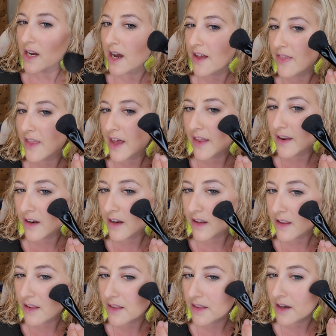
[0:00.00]
and then
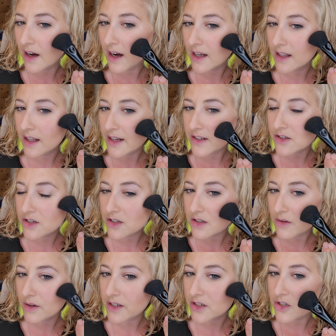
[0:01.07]
the highlight is just
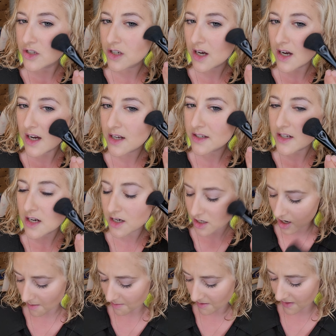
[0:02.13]
going just on
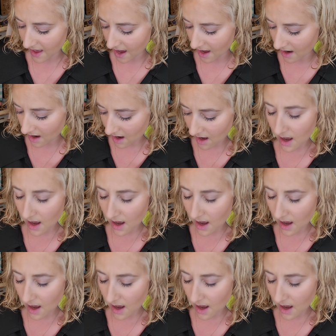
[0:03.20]
top of that.